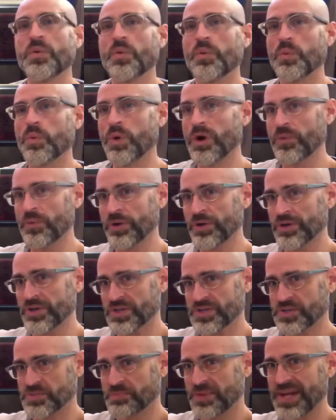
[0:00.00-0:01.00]
what we're
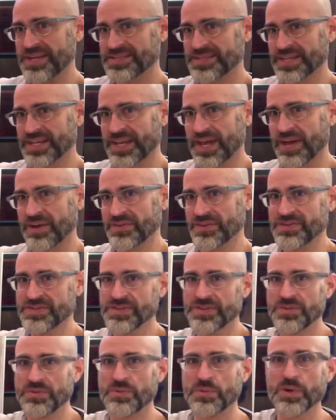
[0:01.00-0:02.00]
expressing out
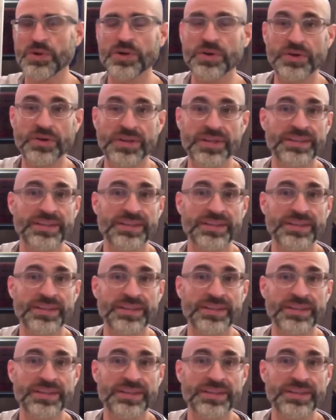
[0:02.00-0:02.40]
into the world.